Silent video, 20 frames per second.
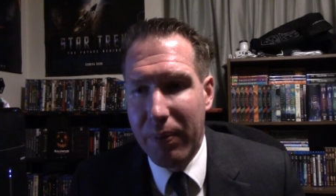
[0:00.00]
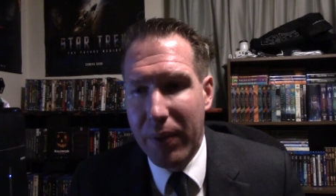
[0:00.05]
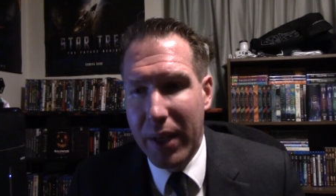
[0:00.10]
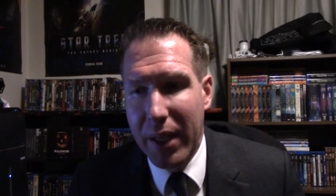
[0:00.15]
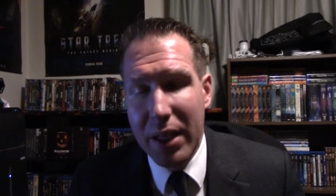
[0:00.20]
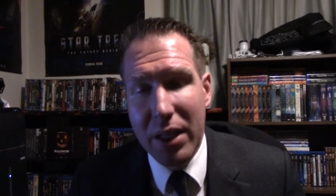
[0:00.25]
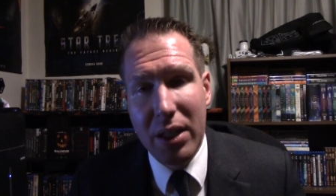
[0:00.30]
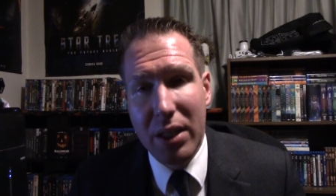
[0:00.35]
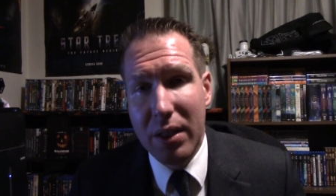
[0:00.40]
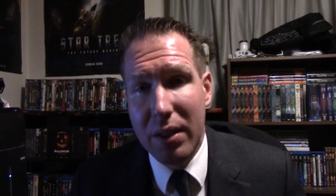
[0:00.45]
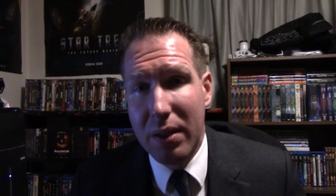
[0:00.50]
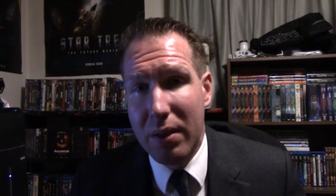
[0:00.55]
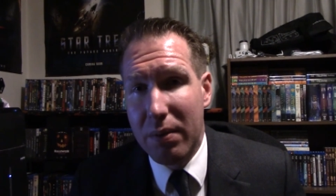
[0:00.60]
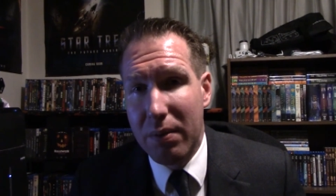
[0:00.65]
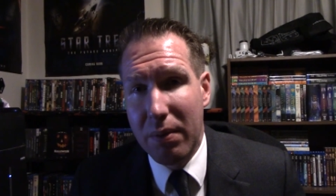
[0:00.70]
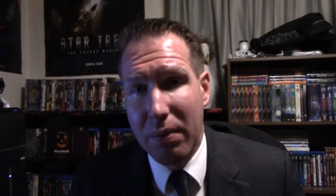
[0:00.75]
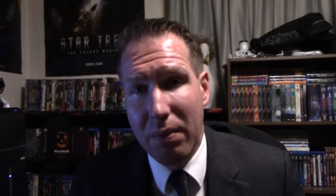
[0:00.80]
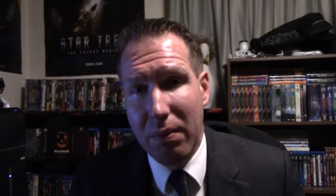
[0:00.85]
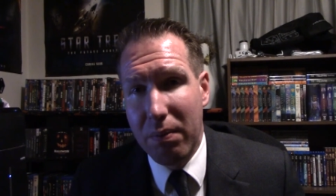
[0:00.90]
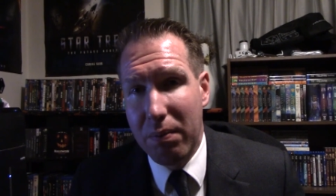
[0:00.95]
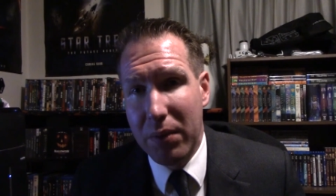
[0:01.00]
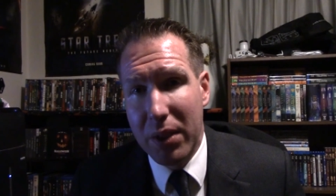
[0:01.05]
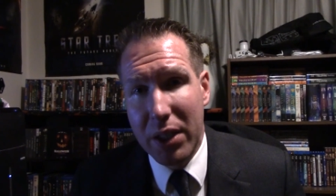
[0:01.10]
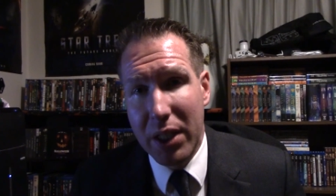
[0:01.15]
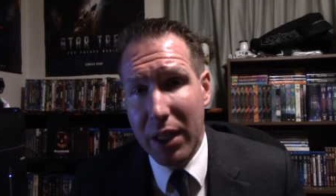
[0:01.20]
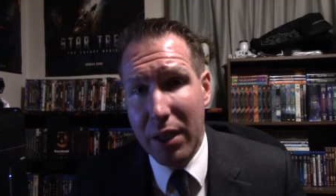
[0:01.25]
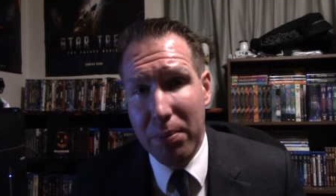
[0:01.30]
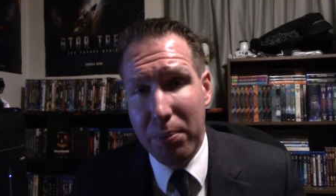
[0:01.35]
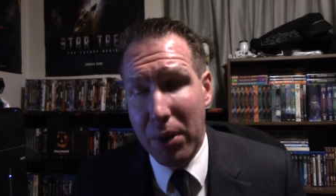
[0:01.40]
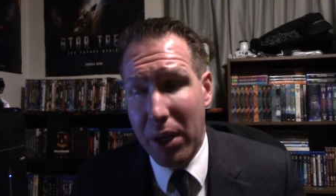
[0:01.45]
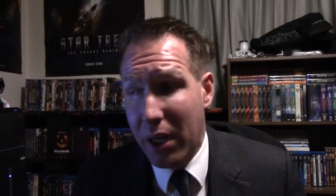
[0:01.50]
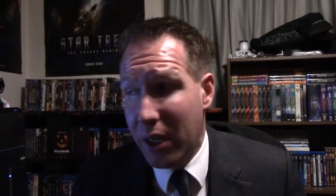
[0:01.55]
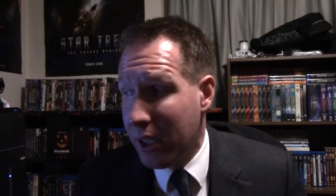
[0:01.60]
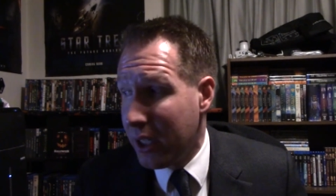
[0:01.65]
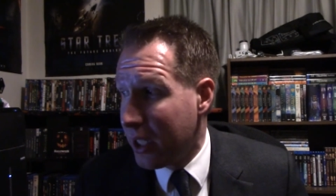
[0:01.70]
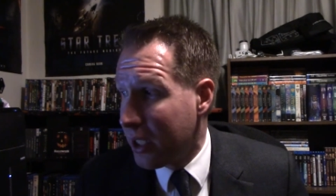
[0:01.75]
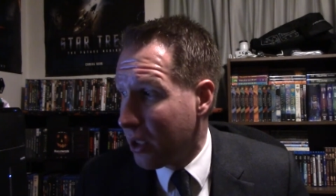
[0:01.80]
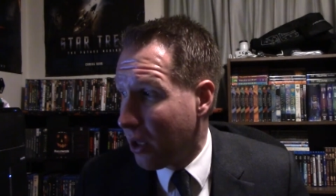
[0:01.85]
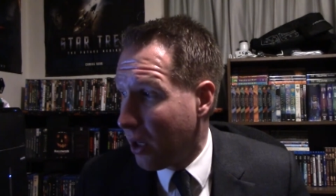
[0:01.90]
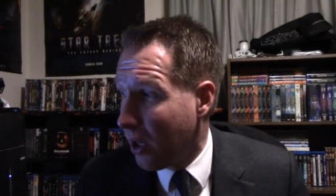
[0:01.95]
Is the second
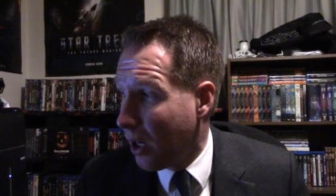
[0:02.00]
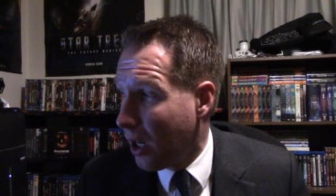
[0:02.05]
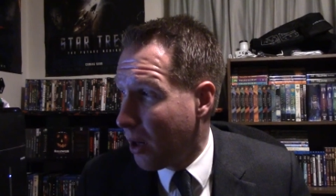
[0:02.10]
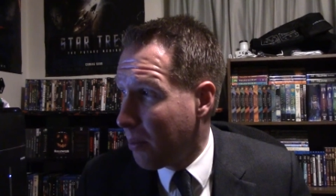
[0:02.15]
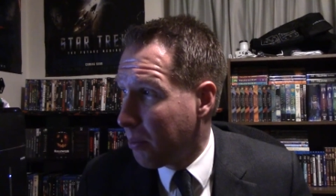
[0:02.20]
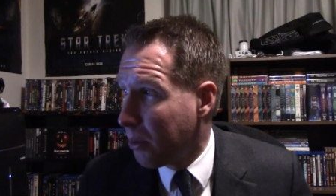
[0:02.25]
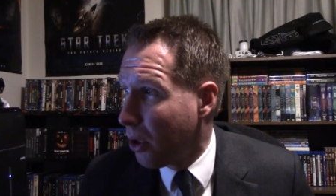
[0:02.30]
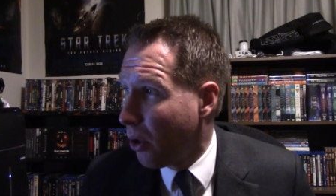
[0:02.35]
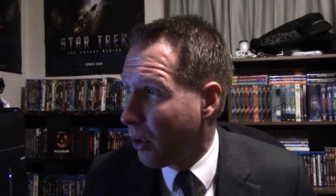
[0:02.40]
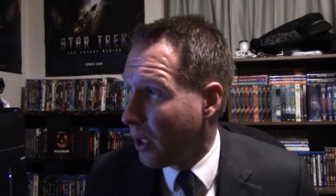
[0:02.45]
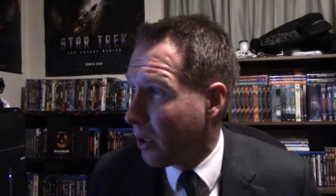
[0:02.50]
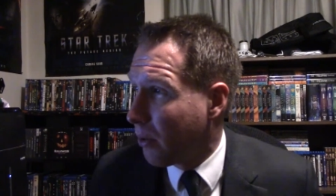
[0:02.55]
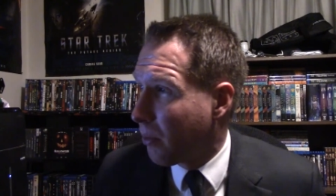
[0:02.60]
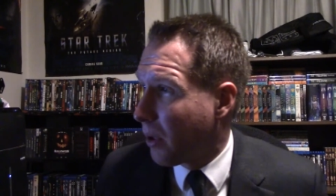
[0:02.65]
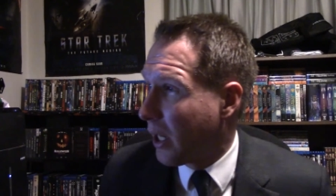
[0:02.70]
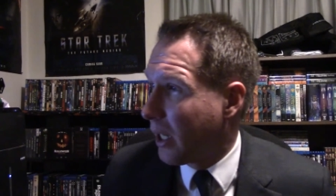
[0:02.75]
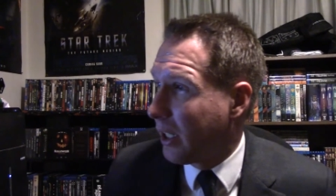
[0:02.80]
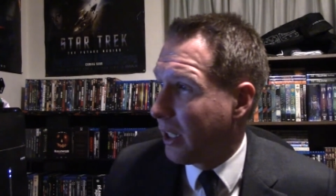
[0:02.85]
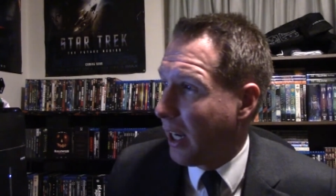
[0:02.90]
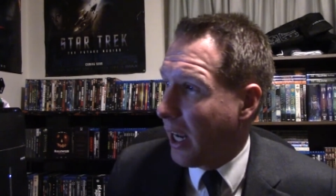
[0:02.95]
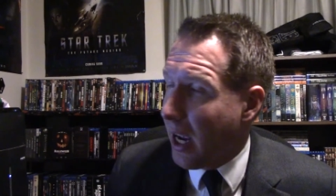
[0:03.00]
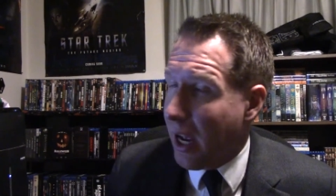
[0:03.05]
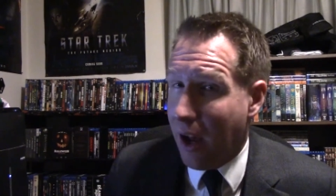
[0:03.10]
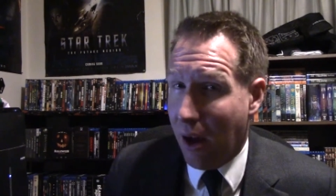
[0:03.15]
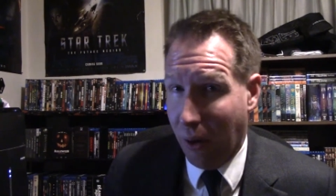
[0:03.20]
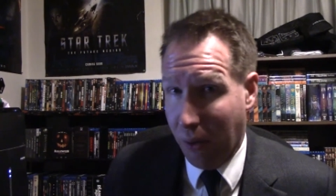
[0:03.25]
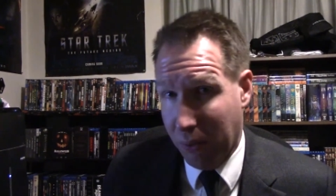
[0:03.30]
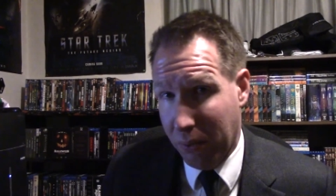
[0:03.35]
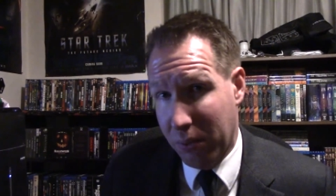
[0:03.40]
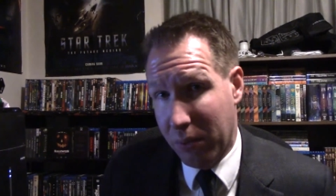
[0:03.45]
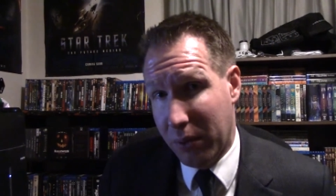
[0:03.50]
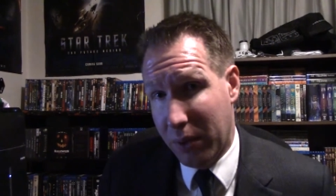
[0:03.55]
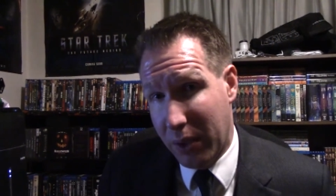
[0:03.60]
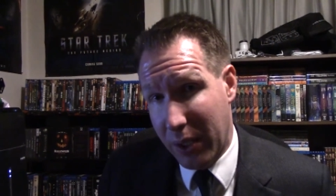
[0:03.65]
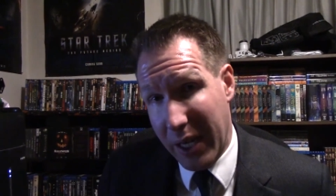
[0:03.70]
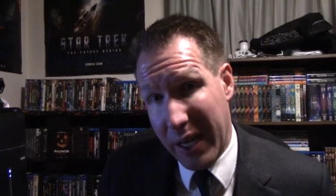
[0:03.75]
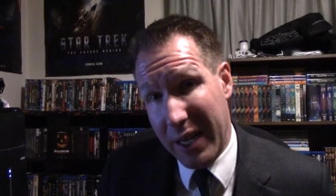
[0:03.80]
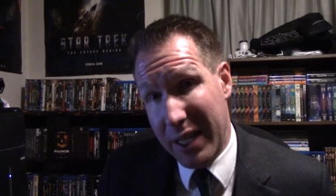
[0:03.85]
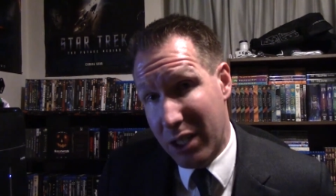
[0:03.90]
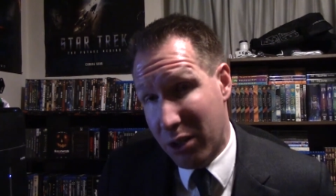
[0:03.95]
part is uploading right now
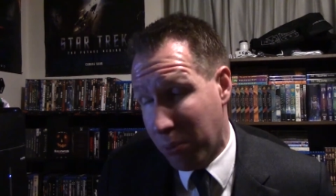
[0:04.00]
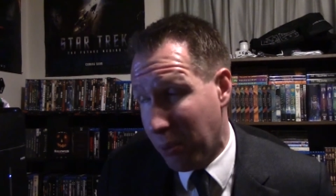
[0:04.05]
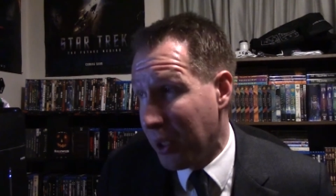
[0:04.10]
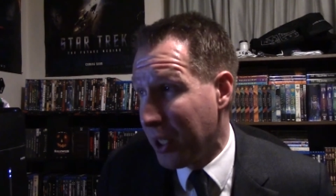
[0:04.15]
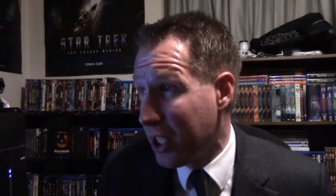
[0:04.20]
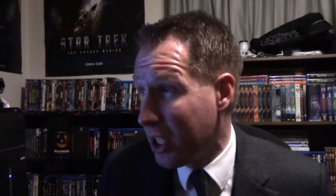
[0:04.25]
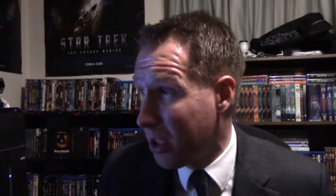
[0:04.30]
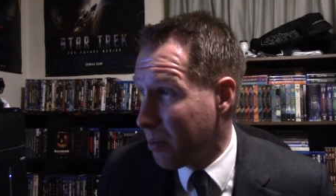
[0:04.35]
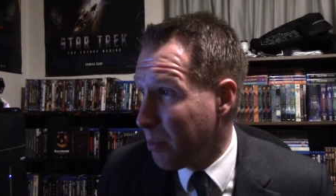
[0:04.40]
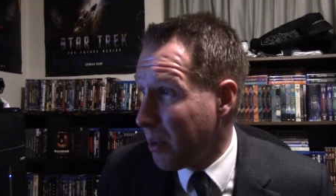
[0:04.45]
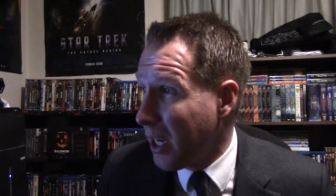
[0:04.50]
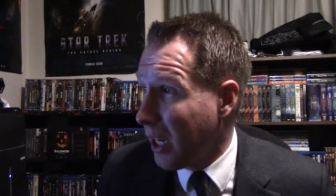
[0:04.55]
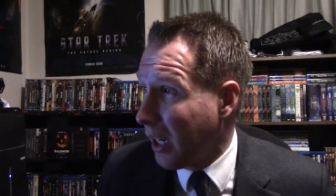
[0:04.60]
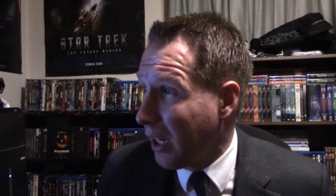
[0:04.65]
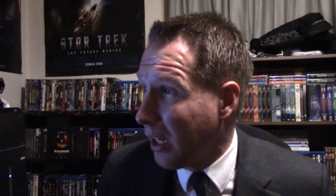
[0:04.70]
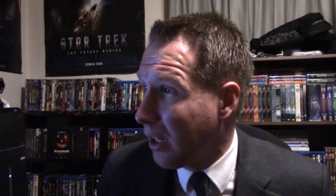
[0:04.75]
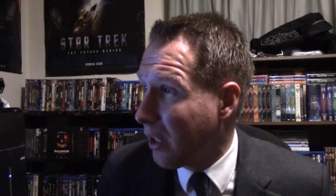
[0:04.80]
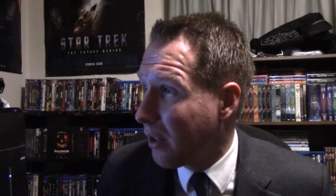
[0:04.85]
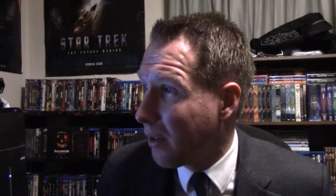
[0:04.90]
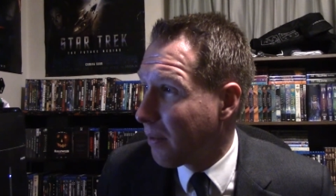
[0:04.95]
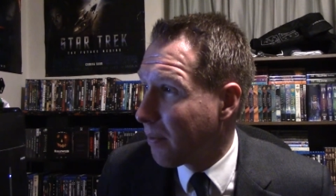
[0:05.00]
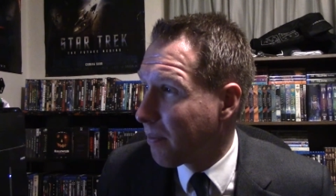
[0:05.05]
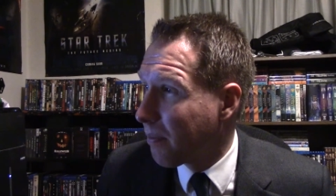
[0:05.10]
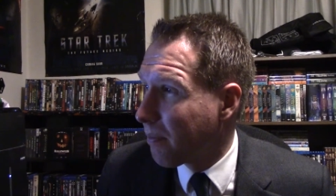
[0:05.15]
as we speak